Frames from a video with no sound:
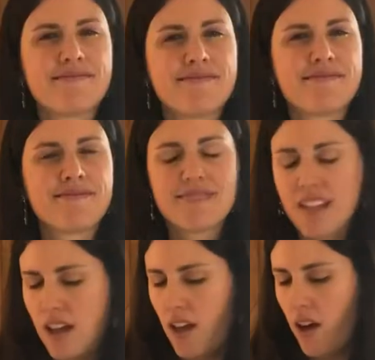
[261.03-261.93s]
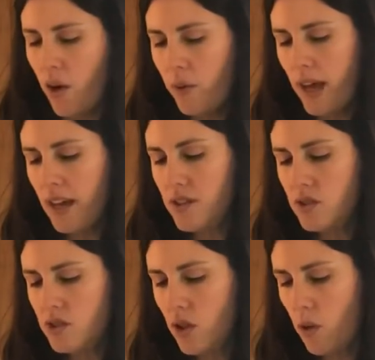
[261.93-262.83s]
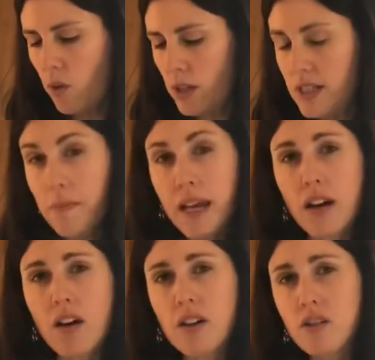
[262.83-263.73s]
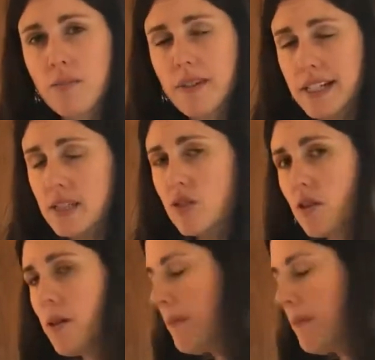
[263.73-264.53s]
the stove. Okay, so to make our elderberry syrup in